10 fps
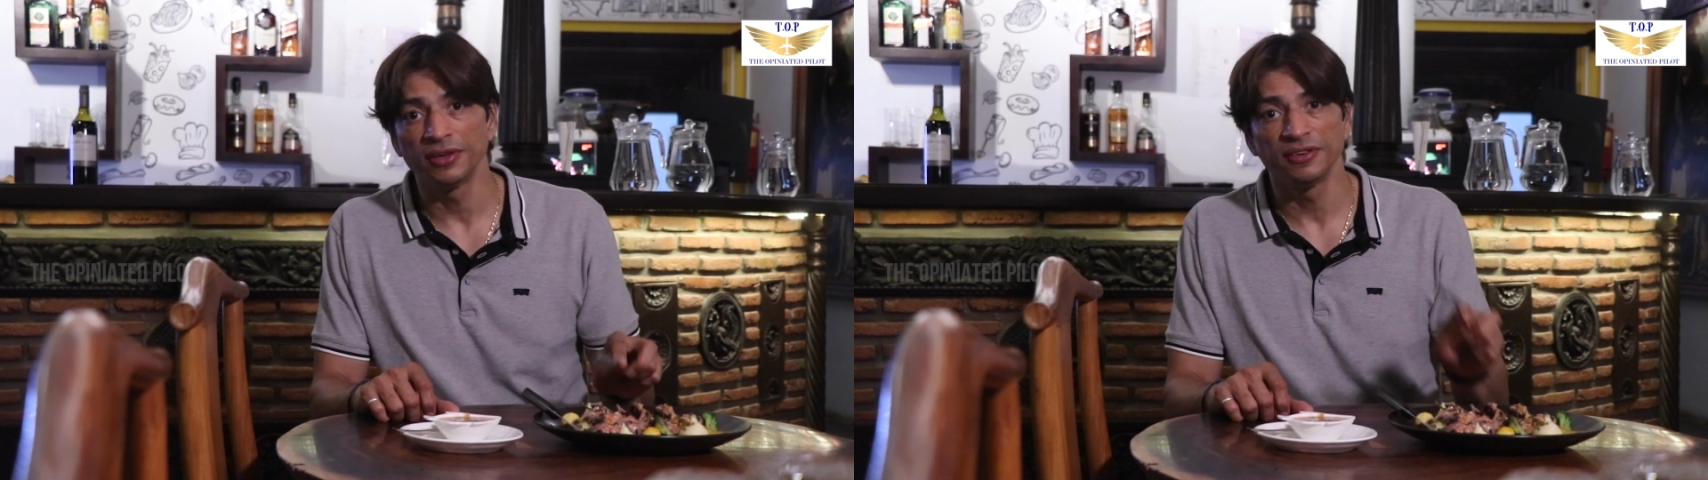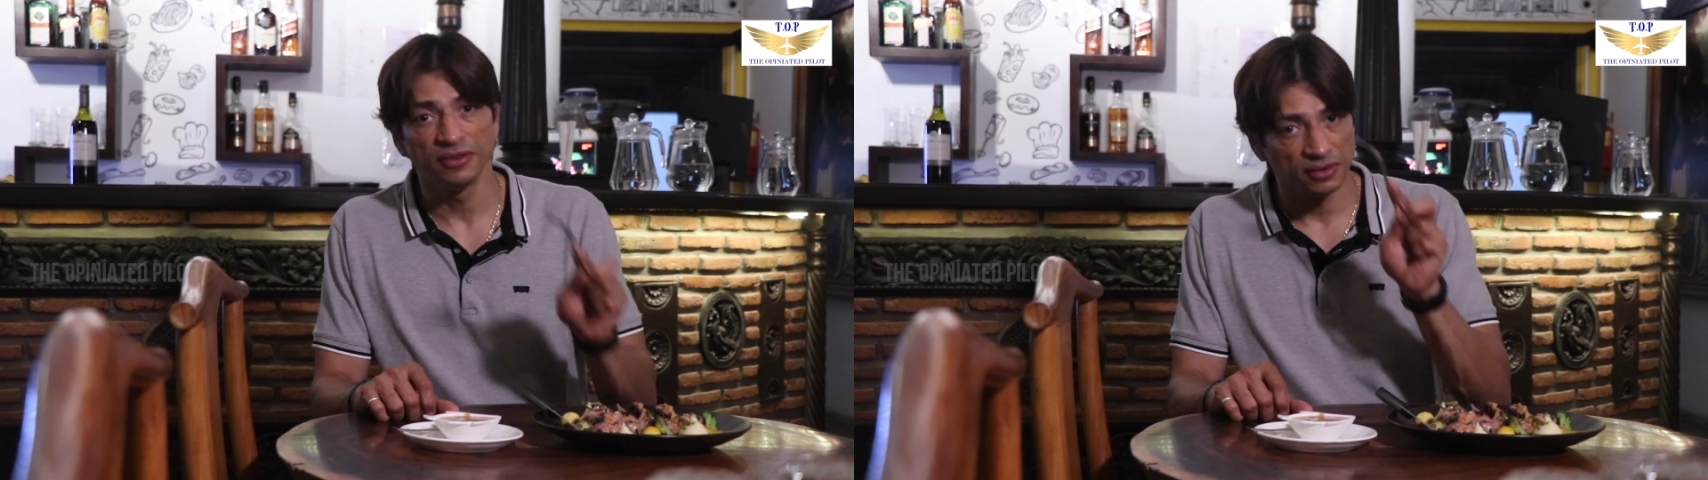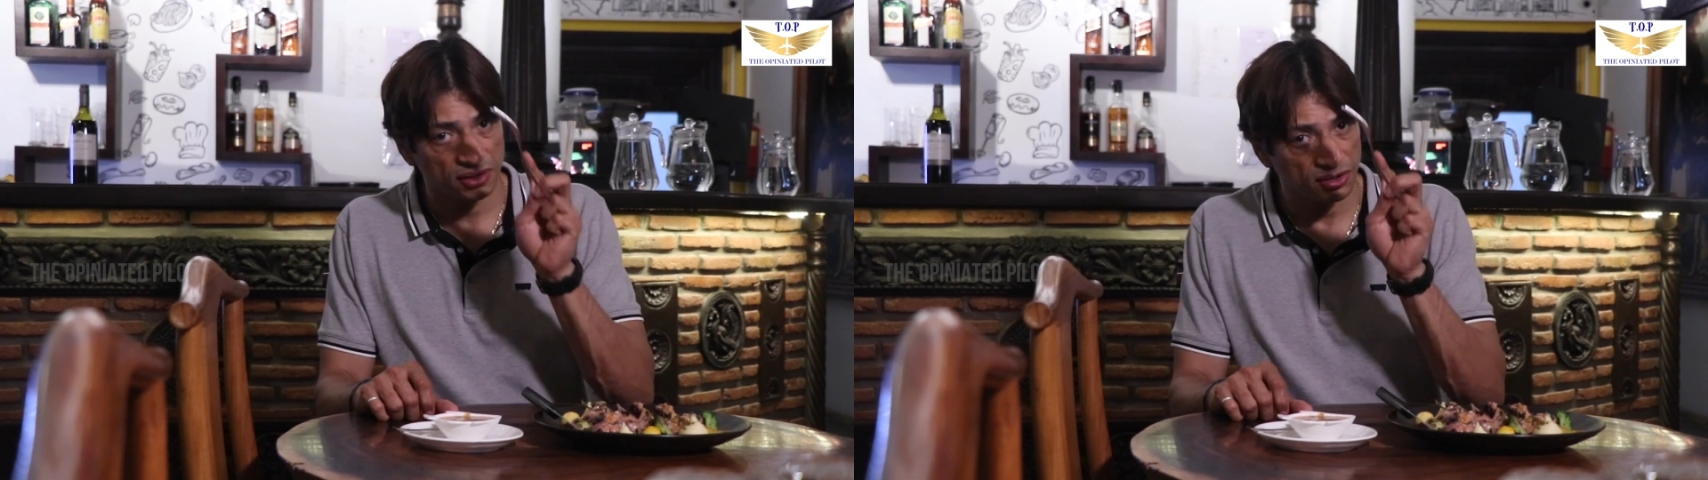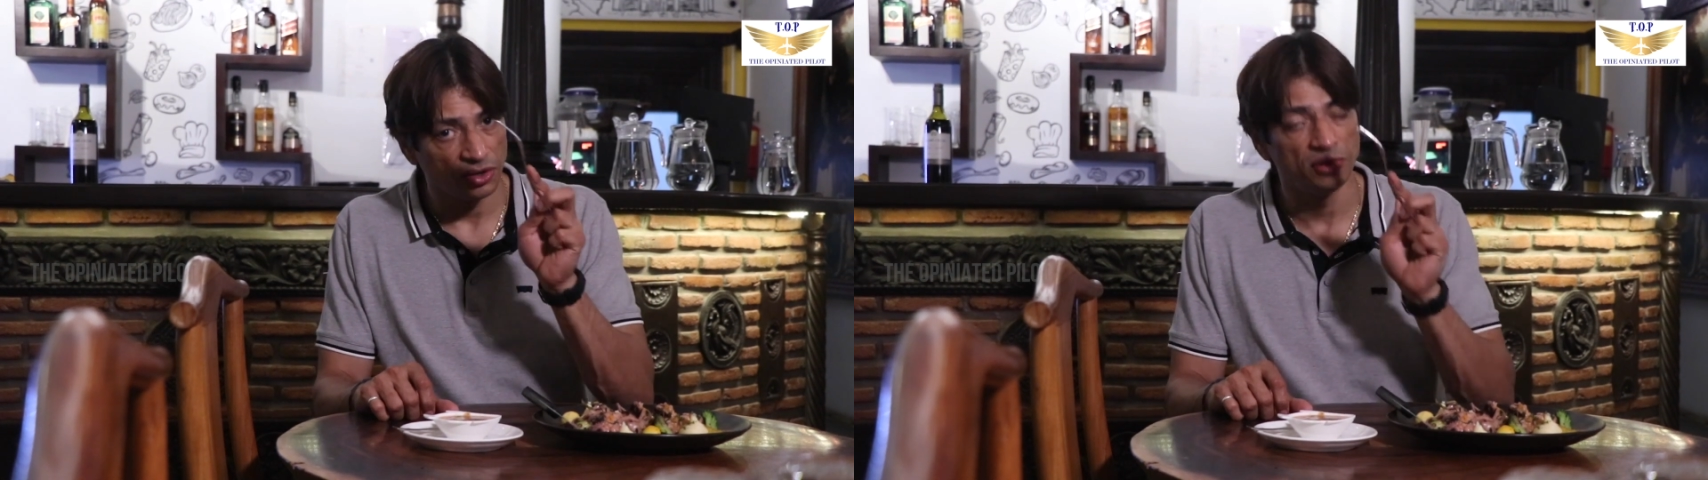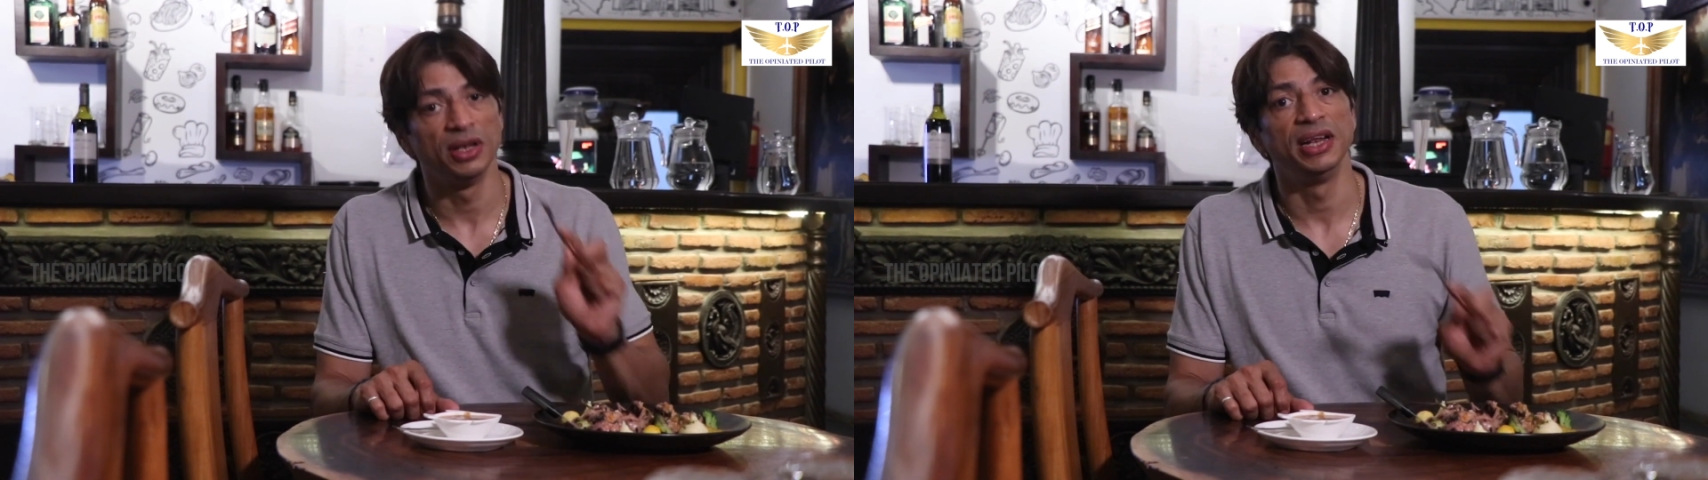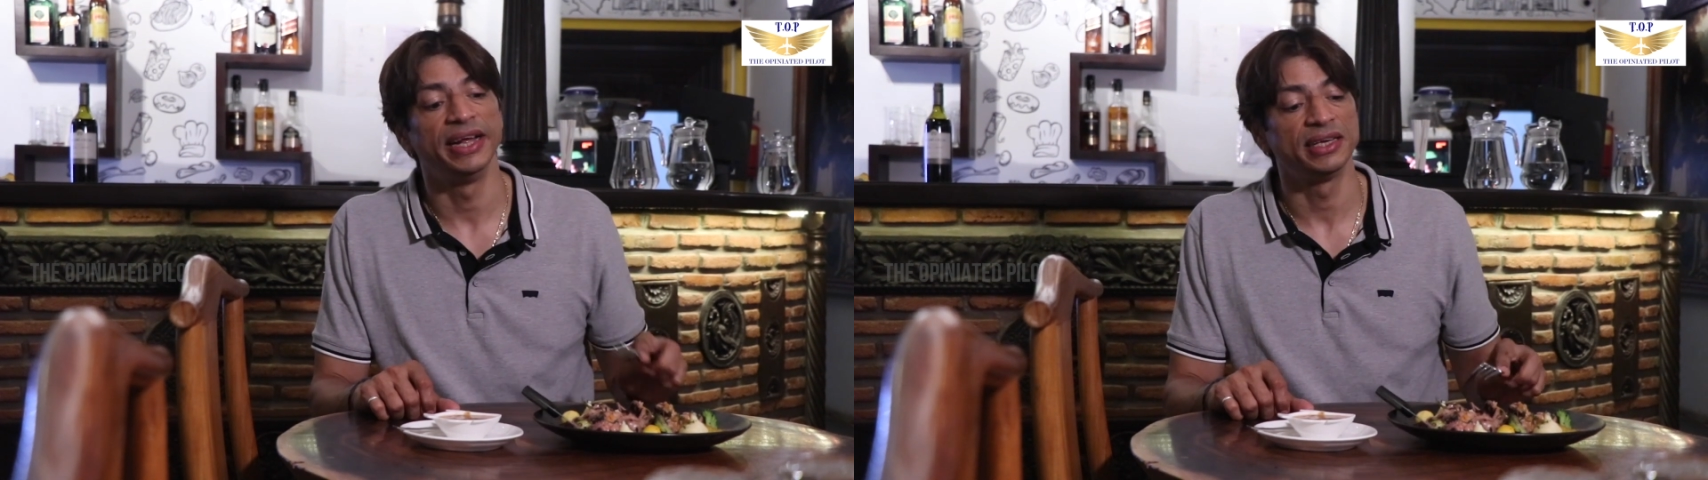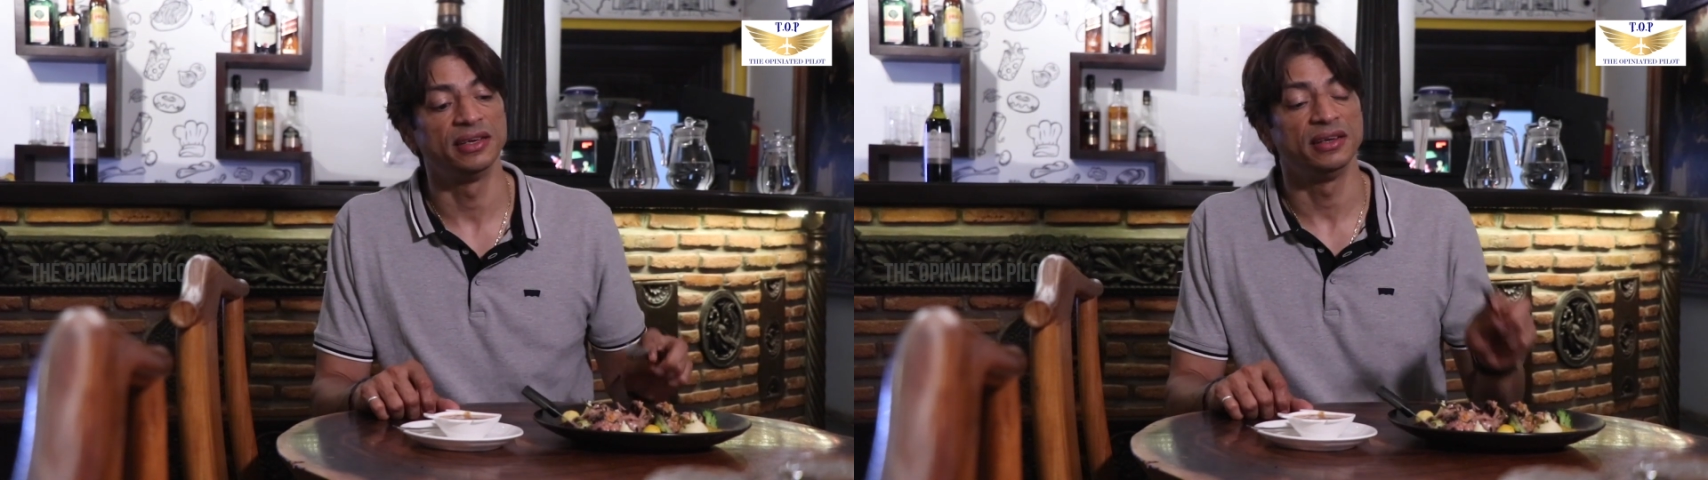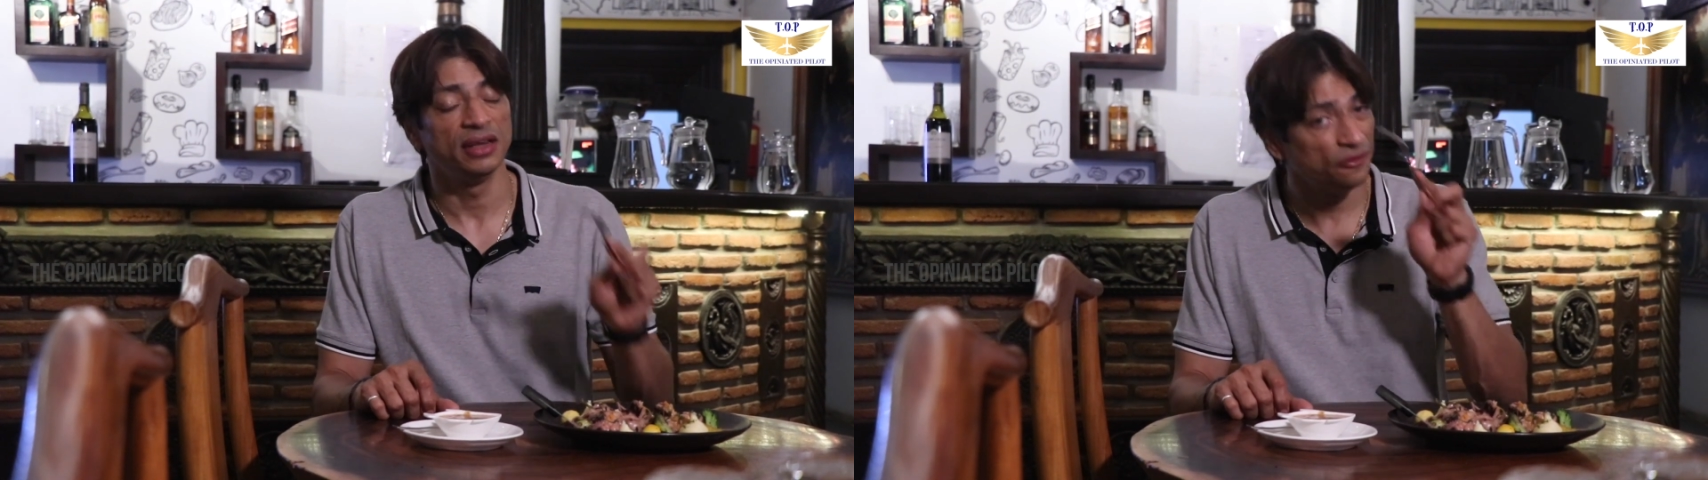it, you all will like it.